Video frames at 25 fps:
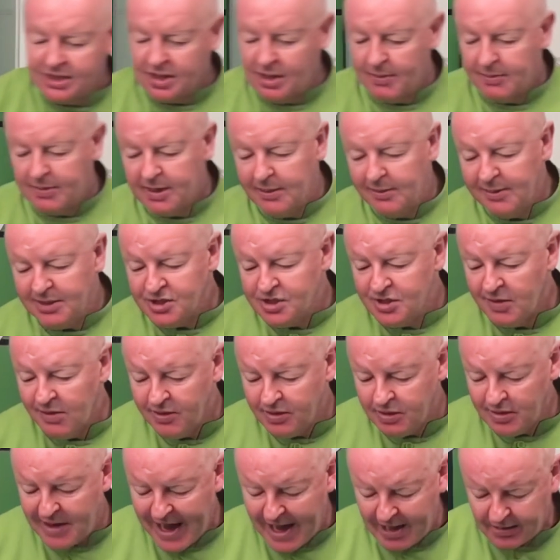I'm going to be showing
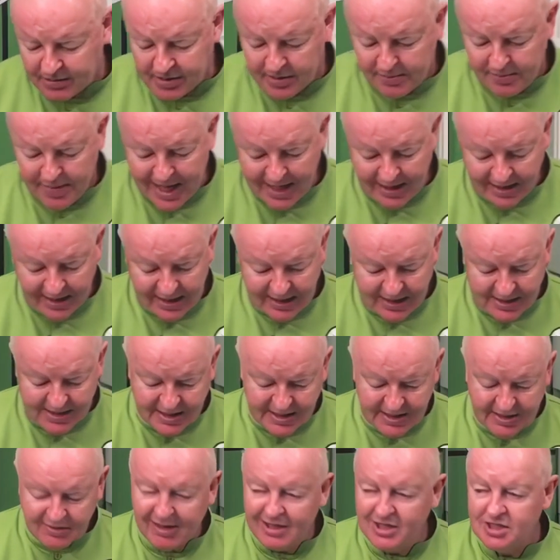you how to make these.
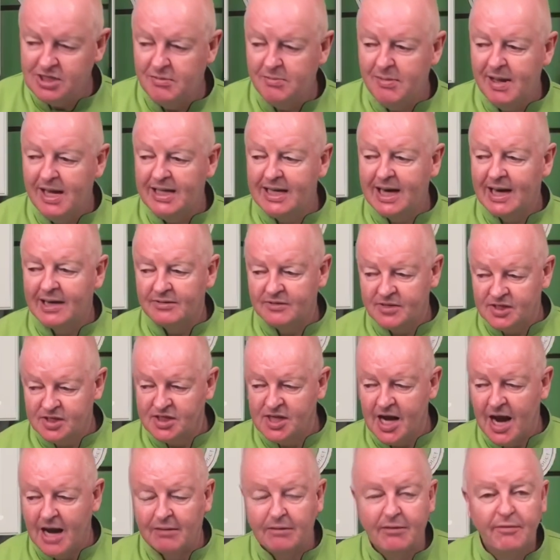These are actually made out of
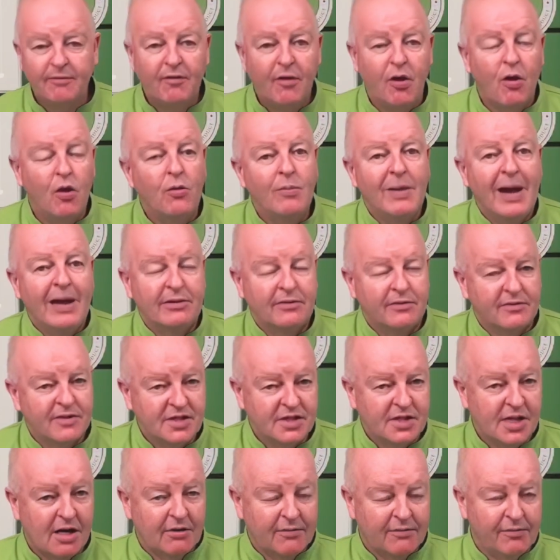styrofoam, out of a
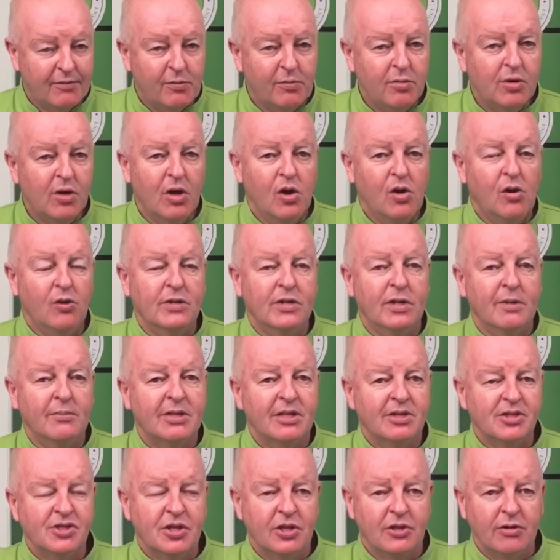styrofoam cone. I'm
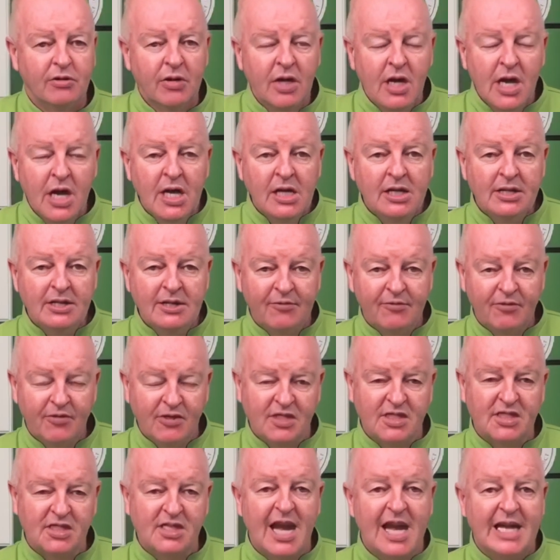going to show you different
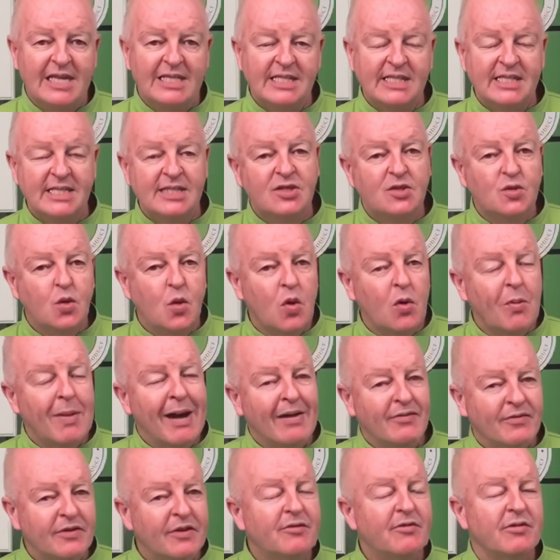sizes and talk
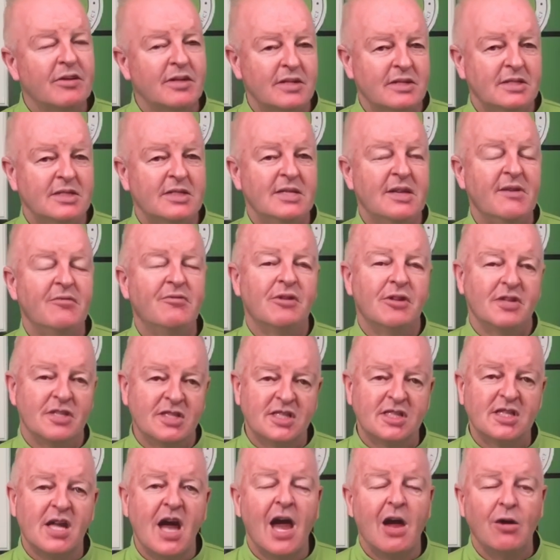about different
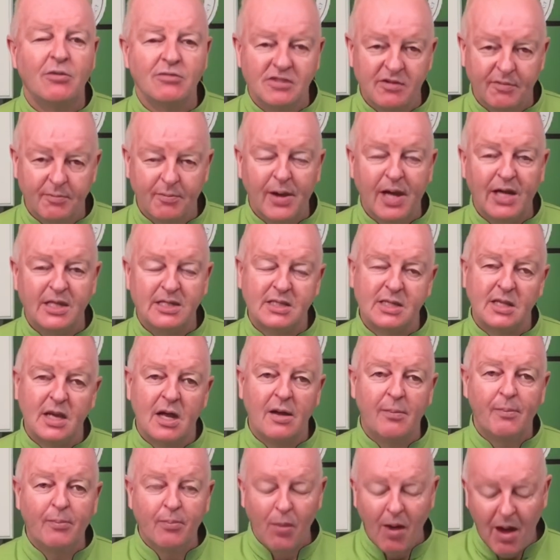styles of
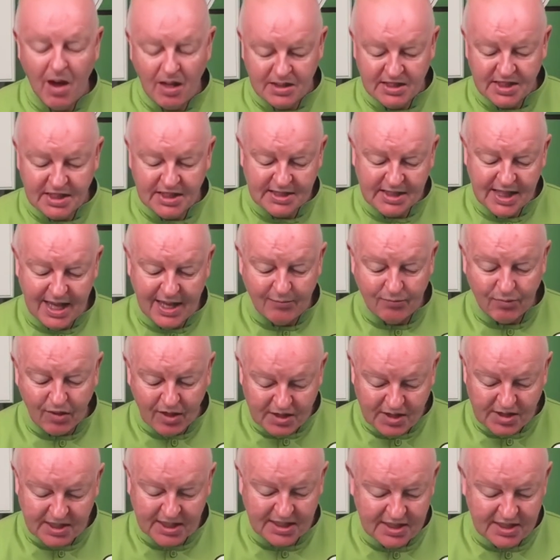baskets, like rustic